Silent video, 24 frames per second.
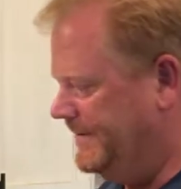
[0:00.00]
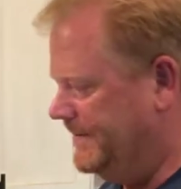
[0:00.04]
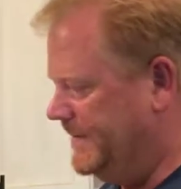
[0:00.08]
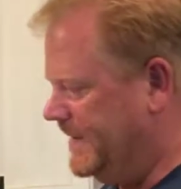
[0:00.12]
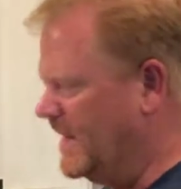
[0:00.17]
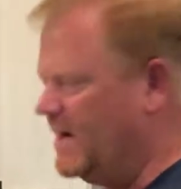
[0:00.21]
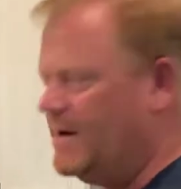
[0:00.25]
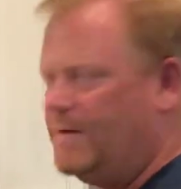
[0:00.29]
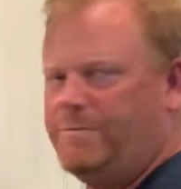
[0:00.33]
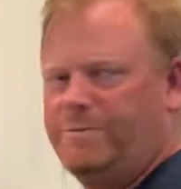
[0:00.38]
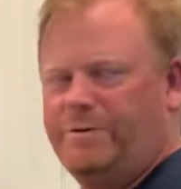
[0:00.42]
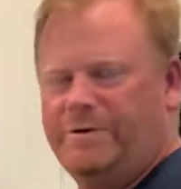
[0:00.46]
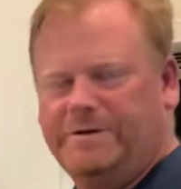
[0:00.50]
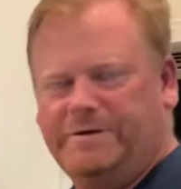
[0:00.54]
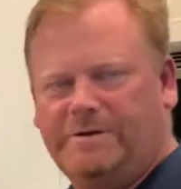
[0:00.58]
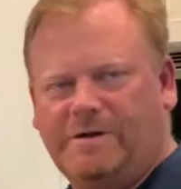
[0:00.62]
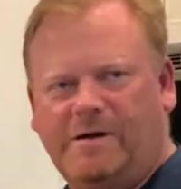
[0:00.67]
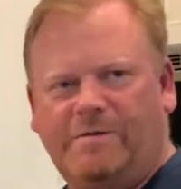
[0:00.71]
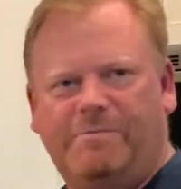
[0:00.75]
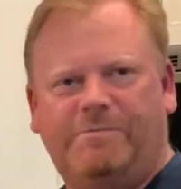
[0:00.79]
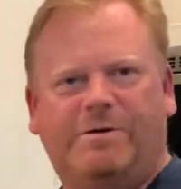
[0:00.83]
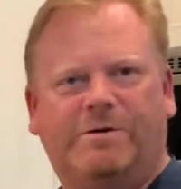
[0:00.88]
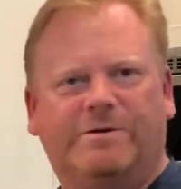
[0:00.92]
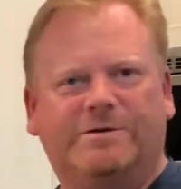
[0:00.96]
I'll
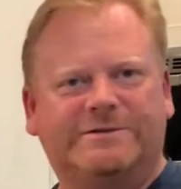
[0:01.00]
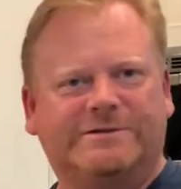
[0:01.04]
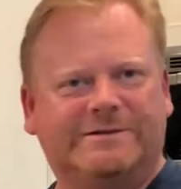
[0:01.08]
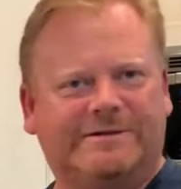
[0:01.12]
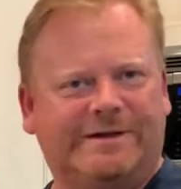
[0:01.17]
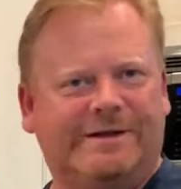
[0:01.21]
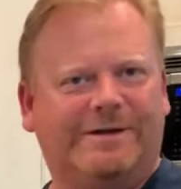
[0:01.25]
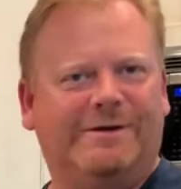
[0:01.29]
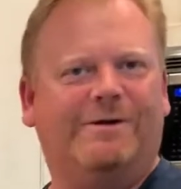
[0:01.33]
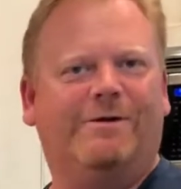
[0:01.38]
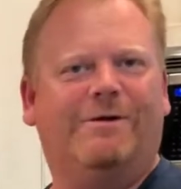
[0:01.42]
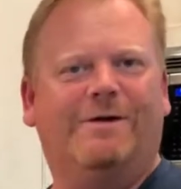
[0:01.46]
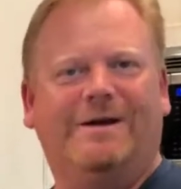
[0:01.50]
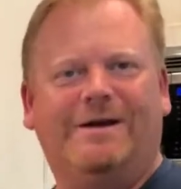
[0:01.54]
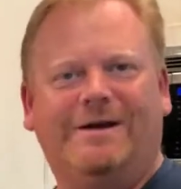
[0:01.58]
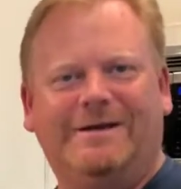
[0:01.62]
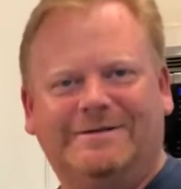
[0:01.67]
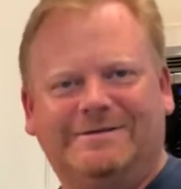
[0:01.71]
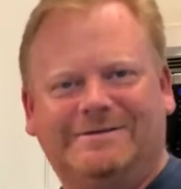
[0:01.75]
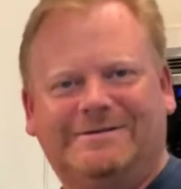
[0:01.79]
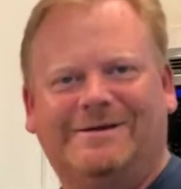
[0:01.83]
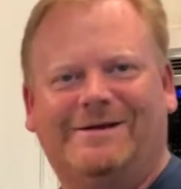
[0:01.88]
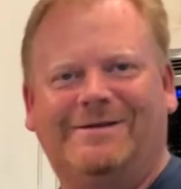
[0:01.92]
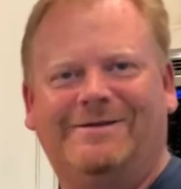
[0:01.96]
post the
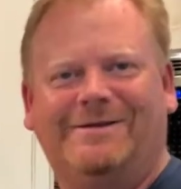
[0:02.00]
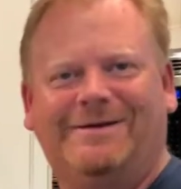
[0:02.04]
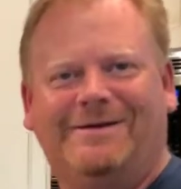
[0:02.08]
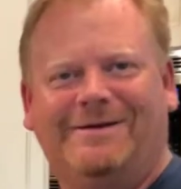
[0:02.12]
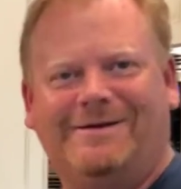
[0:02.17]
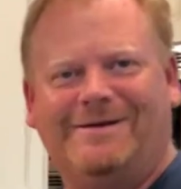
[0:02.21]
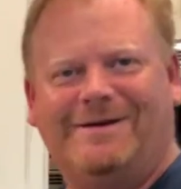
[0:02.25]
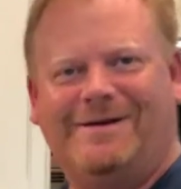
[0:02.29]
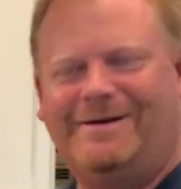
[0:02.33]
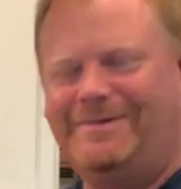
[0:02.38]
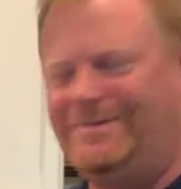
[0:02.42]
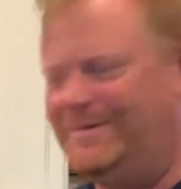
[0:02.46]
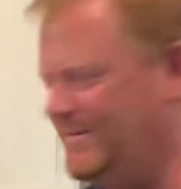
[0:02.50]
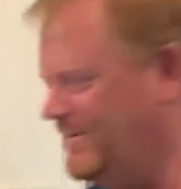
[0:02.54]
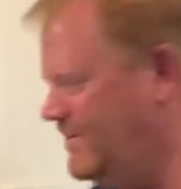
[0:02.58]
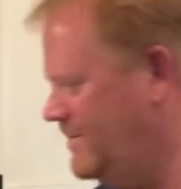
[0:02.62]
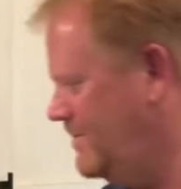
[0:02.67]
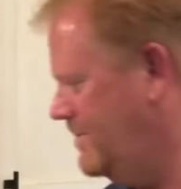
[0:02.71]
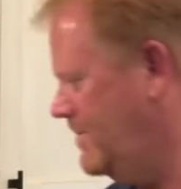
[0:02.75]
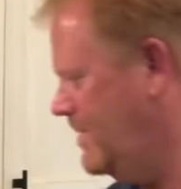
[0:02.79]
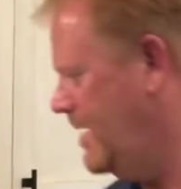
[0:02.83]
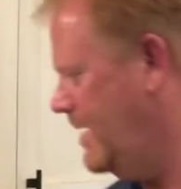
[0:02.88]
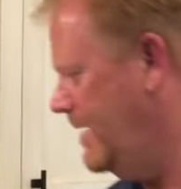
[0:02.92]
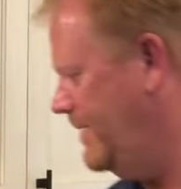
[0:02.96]
ingredients on
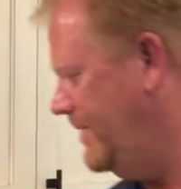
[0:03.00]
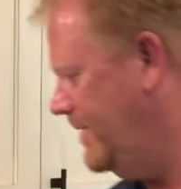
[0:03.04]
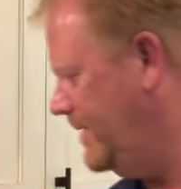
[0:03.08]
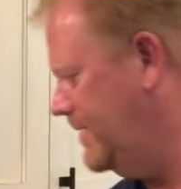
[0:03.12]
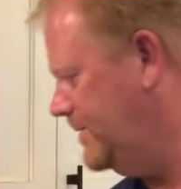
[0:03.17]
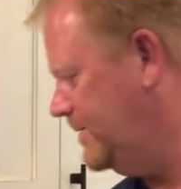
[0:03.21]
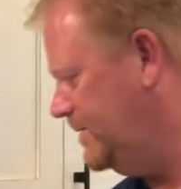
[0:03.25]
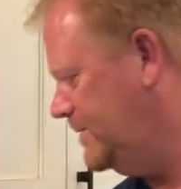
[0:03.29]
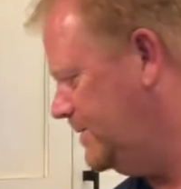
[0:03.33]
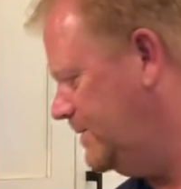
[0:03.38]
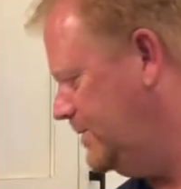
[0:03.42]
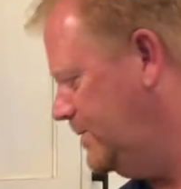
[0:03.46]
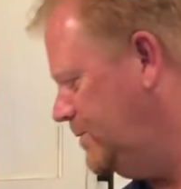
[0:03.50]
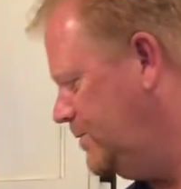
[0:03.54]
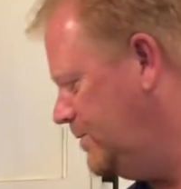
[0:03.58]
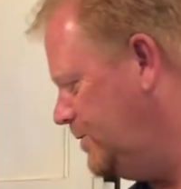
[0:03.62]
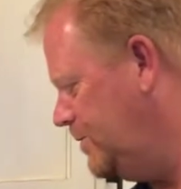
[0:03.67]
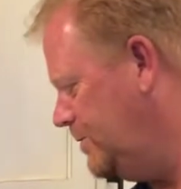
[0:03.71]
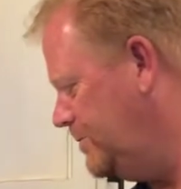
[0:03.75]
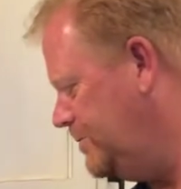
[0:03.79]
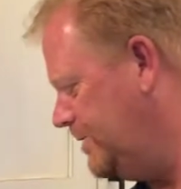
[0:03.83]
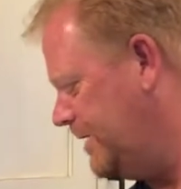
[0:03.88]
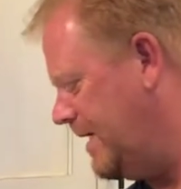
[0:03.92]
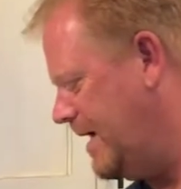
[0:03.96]
the
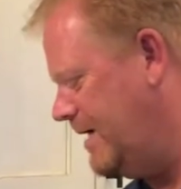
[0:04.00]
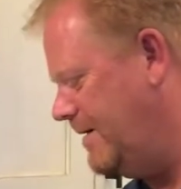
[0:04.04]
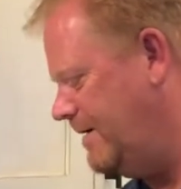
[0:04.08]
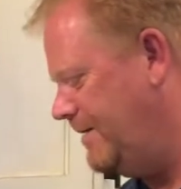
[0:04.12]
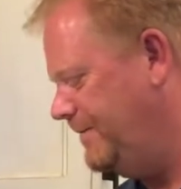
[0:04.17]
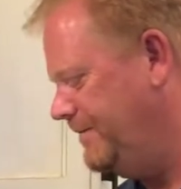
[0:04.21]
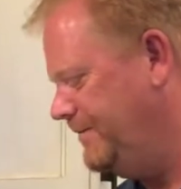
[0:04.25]
YouTube channel.